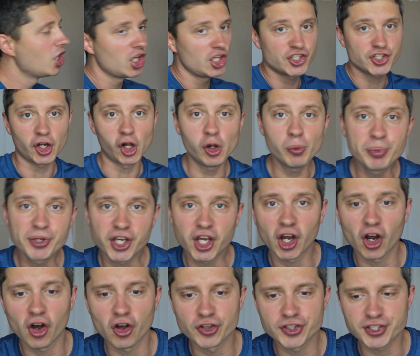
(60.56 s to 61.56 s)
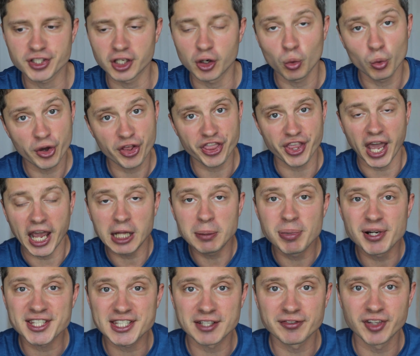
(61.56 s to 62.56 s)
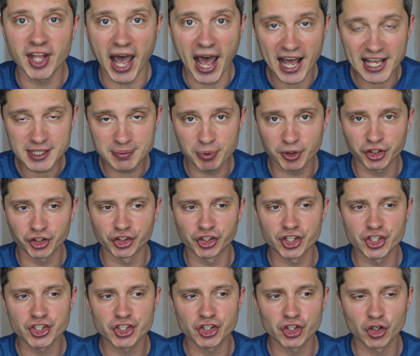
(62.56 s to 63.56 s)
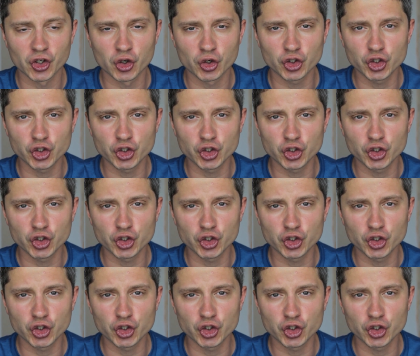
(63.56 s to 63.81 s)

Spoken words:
It's all because with 8x7 aspect ratio,